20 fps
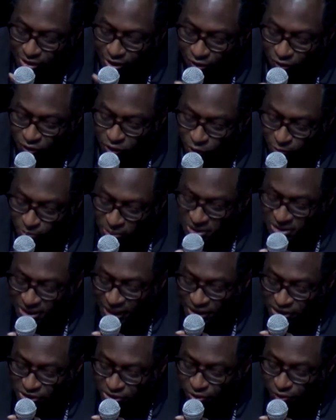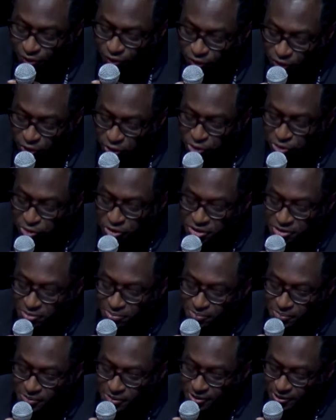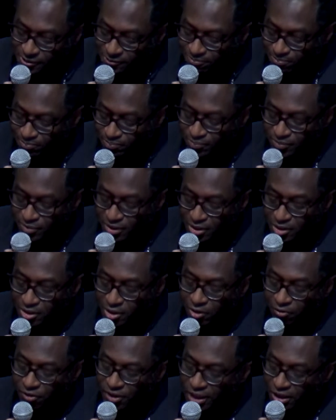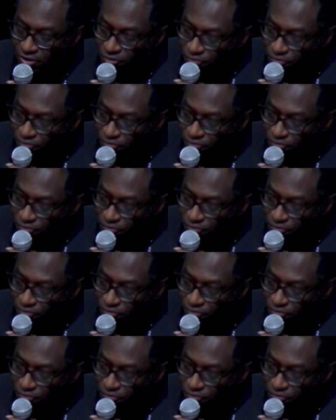of computational futurisms, of the